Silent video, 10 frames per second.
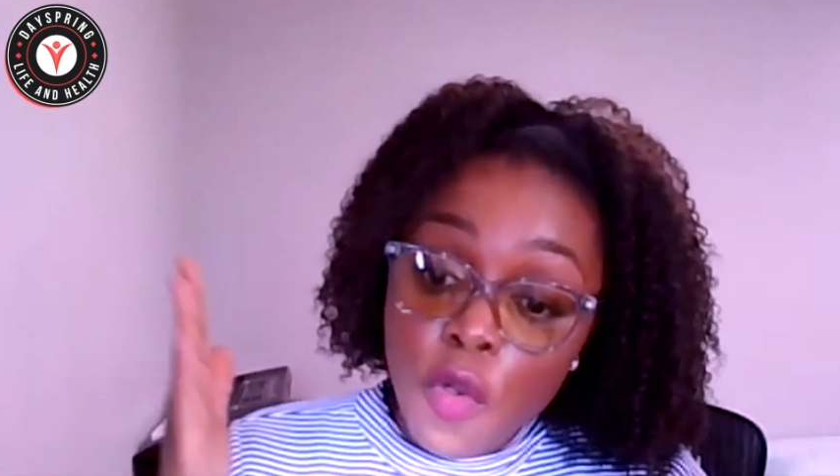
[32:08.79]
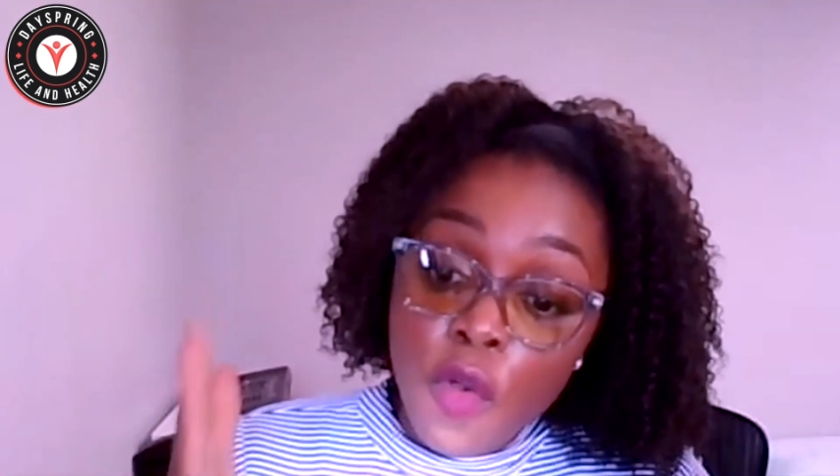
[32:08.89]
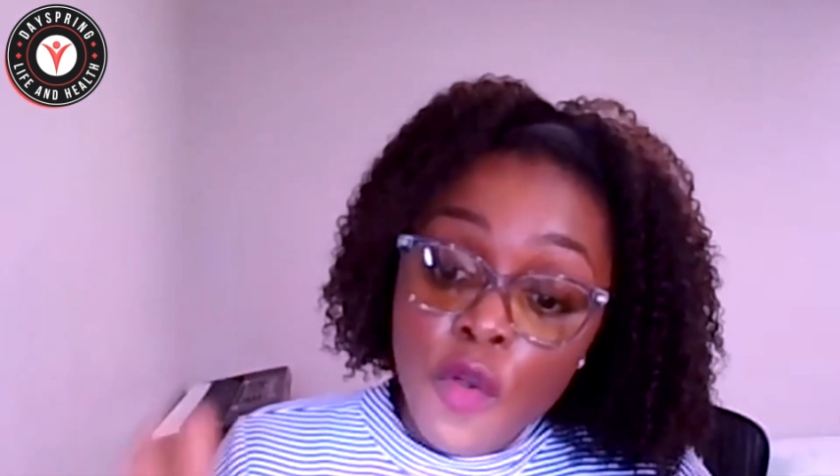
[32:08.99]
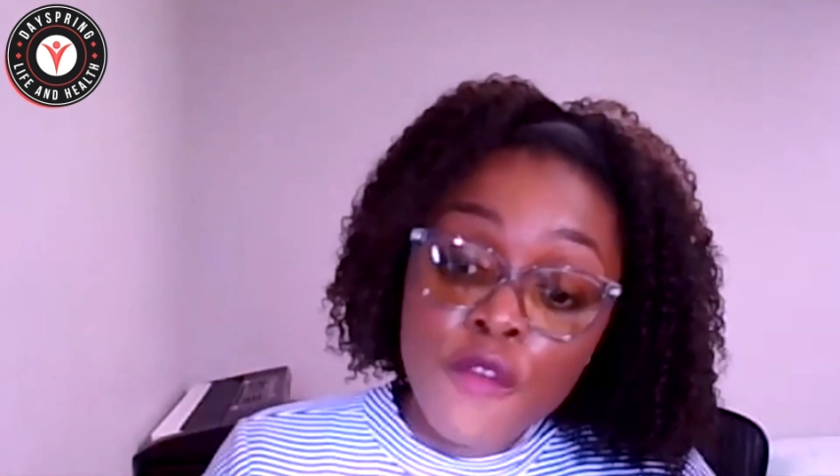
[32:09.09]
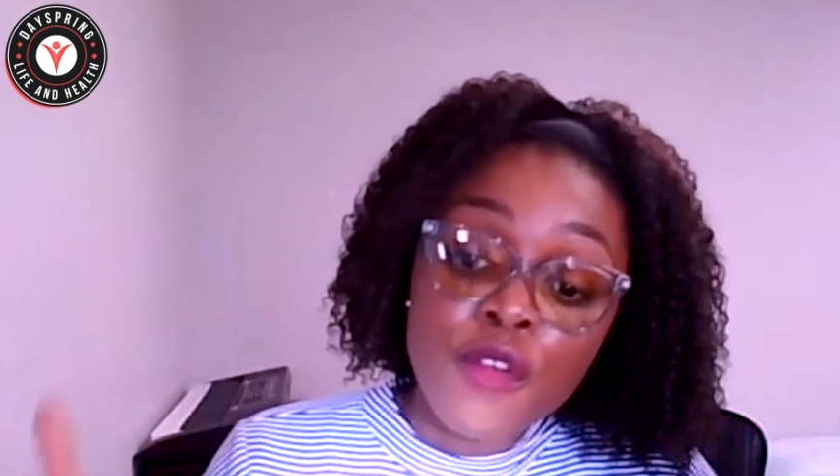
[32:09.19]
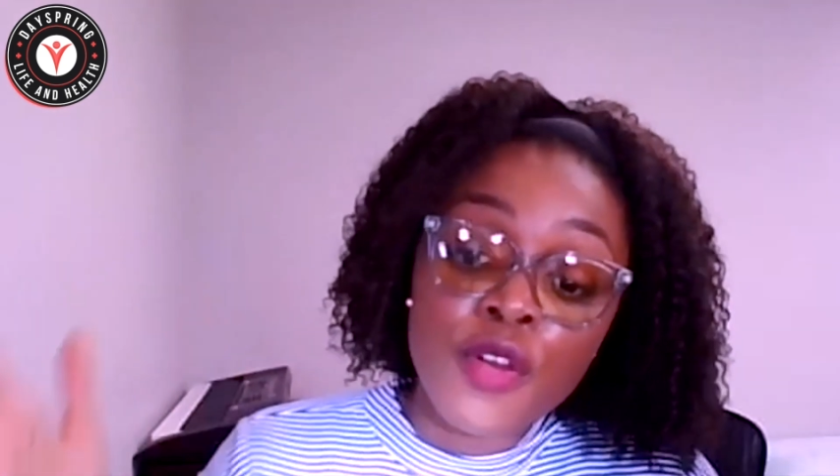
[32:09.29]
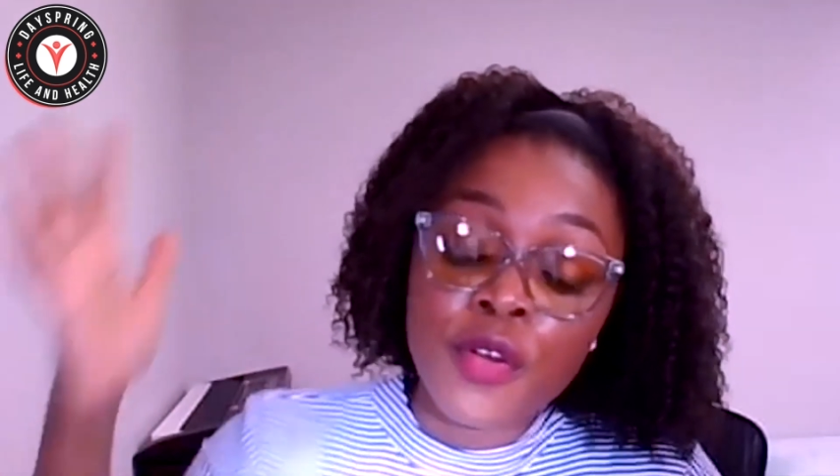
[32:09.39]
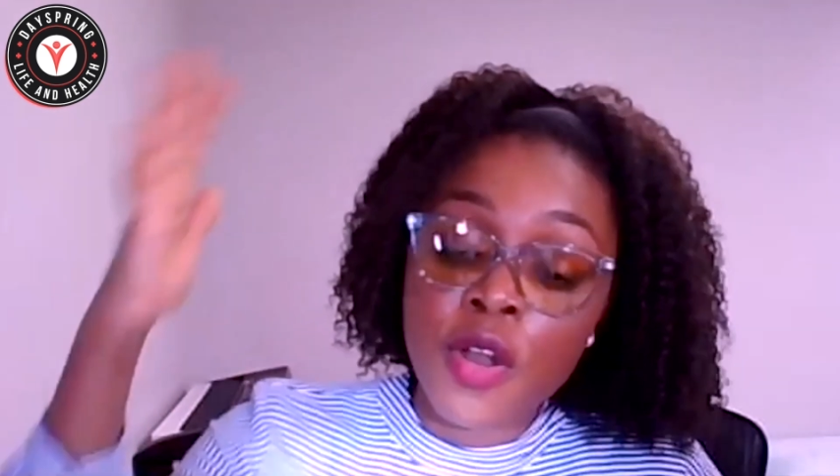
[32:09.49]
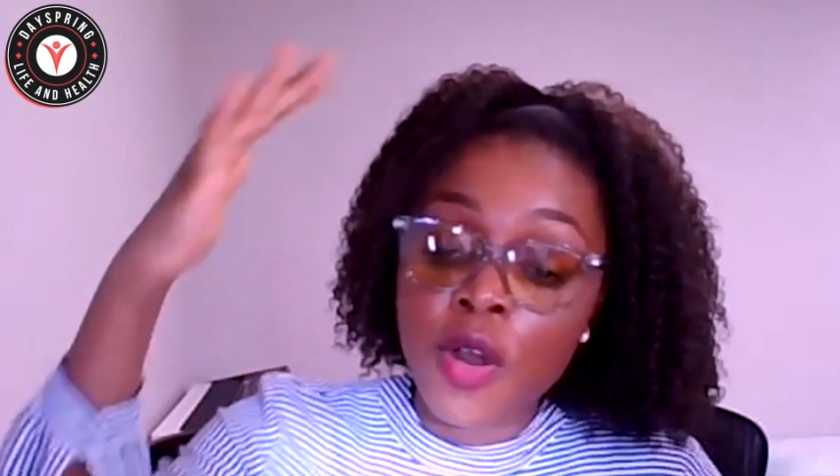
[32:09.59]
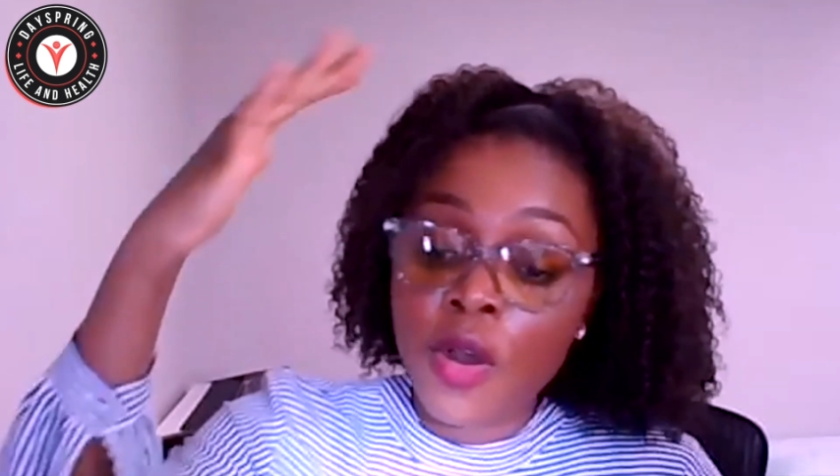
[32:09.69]

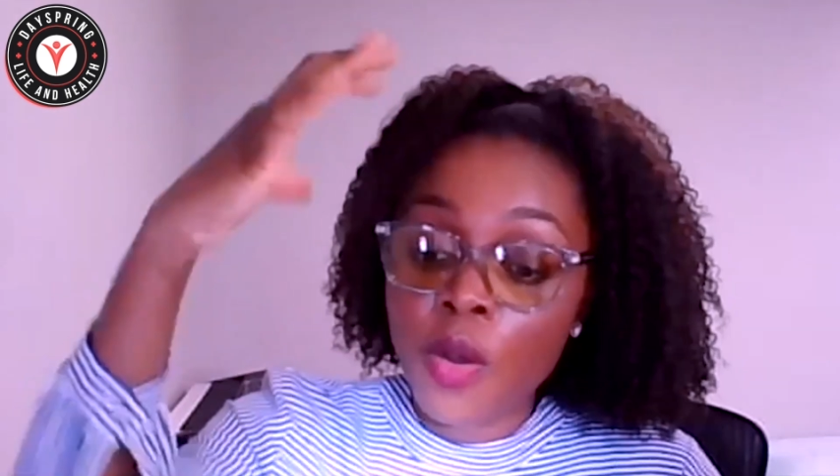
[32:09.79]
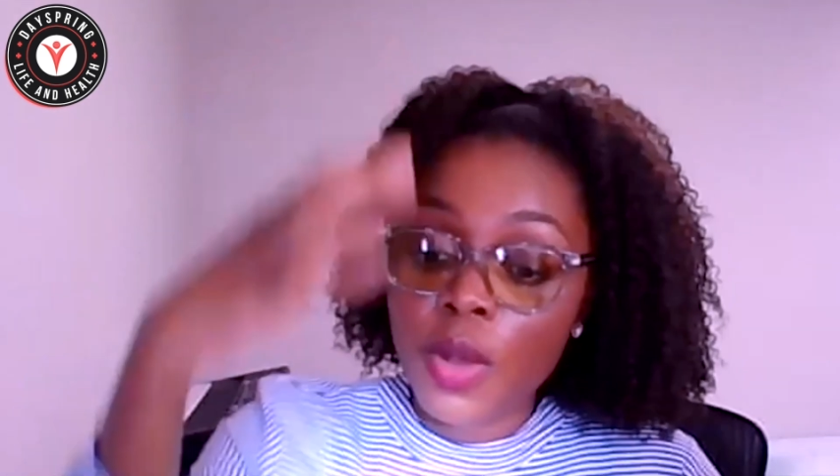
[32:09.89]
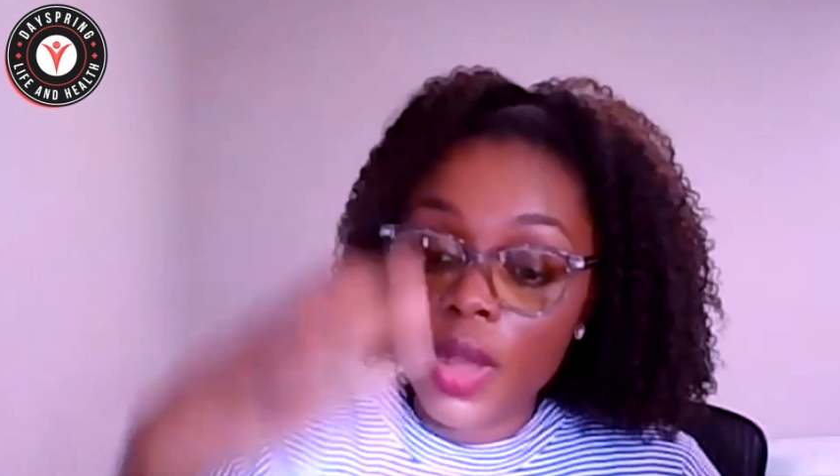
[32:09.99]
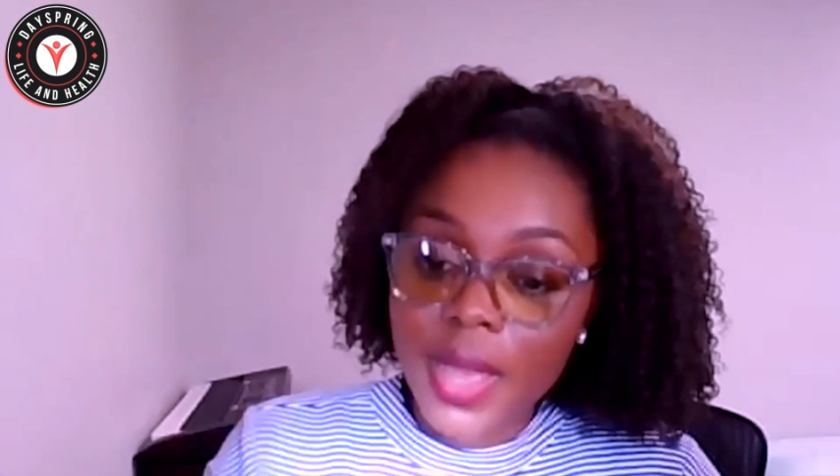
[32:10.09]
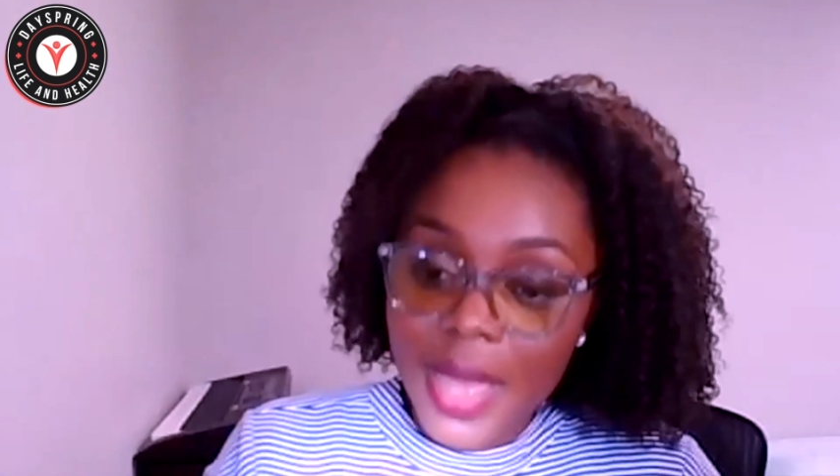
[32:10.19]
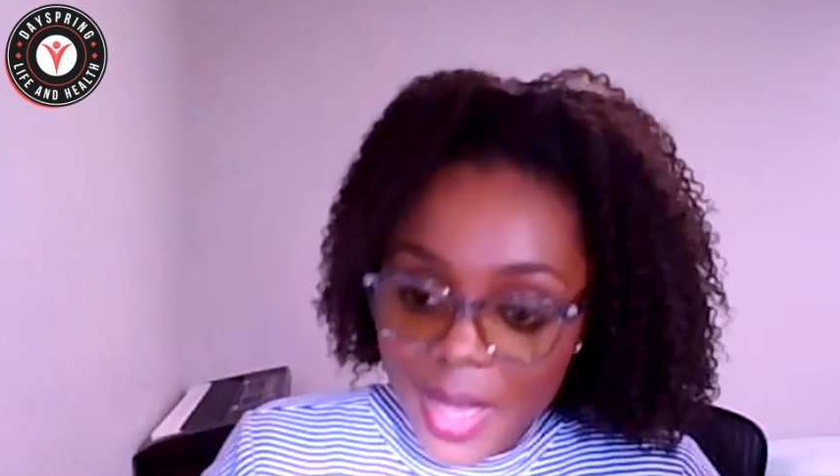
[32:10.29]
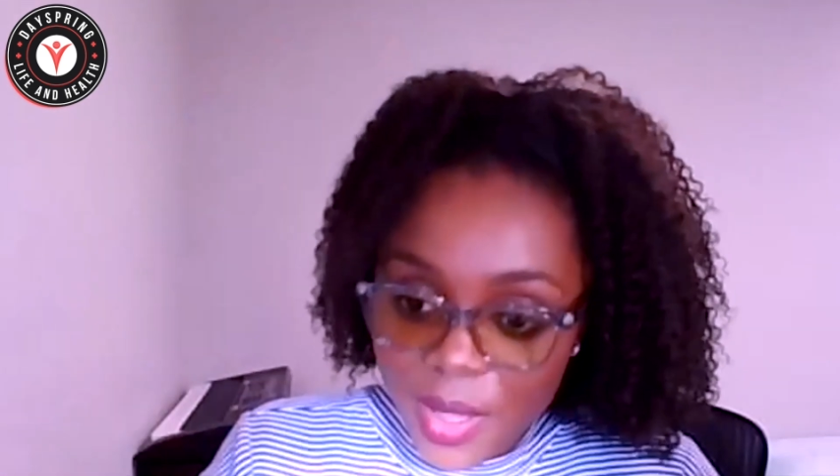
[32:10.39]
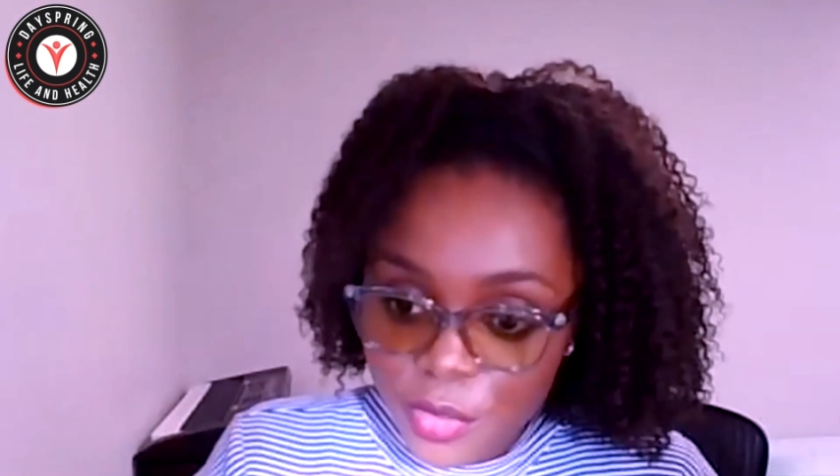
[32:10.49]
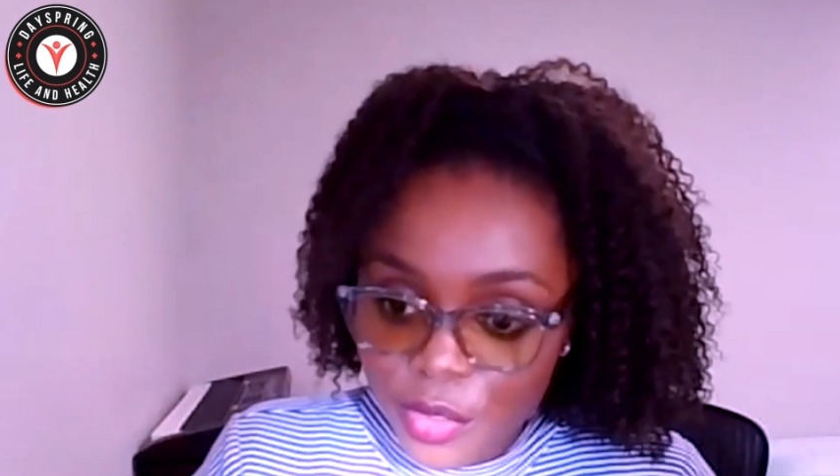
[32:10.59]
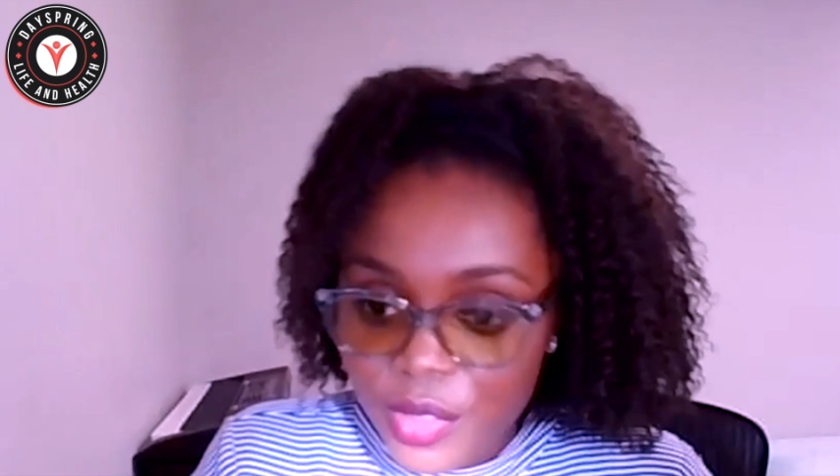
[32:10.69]
overall
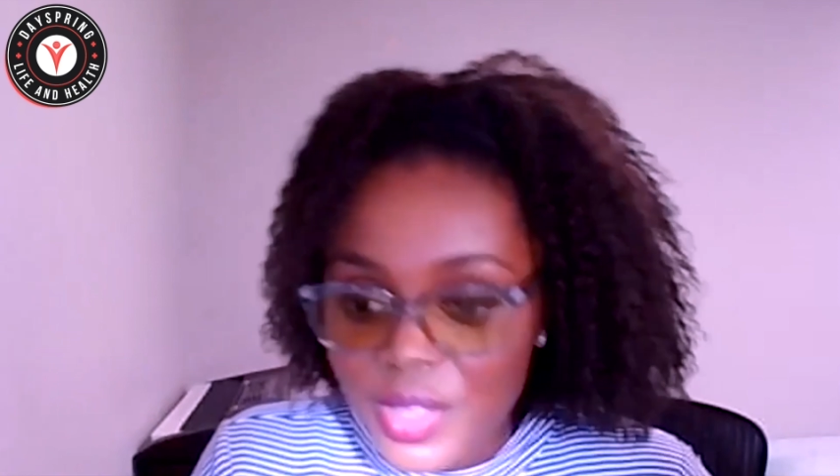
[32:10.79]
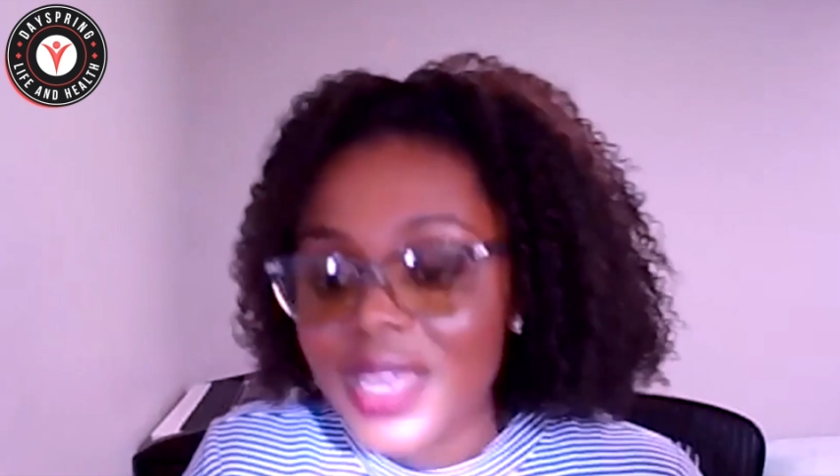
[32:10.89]
health